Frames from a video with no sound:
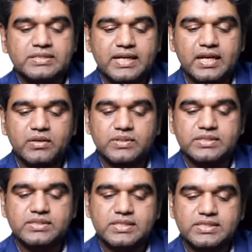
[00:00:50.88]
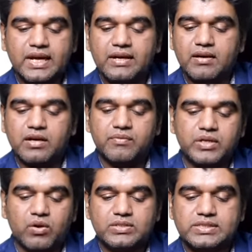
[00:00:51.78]
Second question is a child
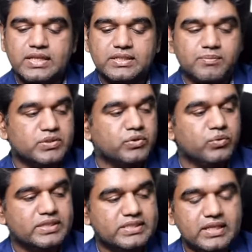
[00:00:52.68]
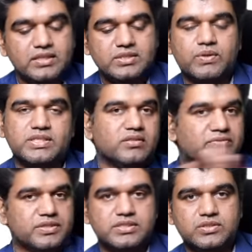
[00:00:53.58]
underwent tonsillectomy. So you can see this question
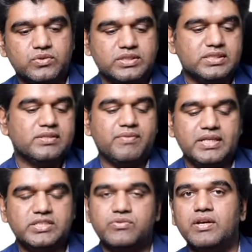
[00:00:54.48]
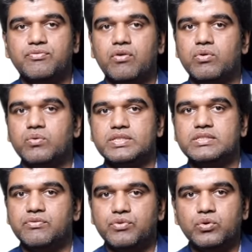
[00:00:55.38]
first. So this is a very straightforward
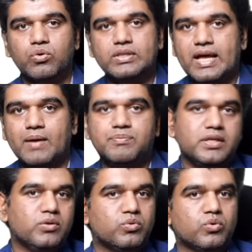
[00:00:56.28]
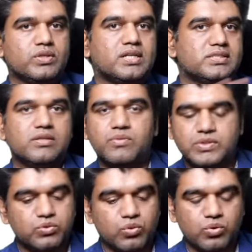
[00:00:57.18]
question. If you know the lab thing, you know the answer.
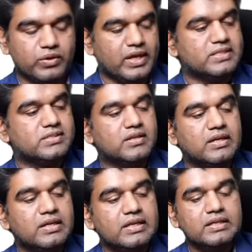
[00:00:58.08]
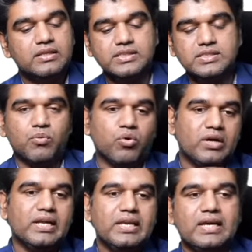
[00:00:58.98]
Otherwise, you don't know the answer. This is a more
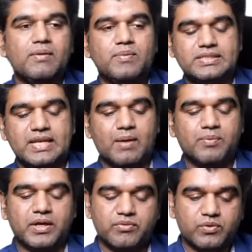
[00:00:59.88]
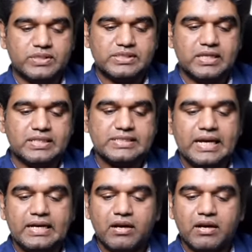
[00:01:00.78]
clinical plus lab kind of a question. A child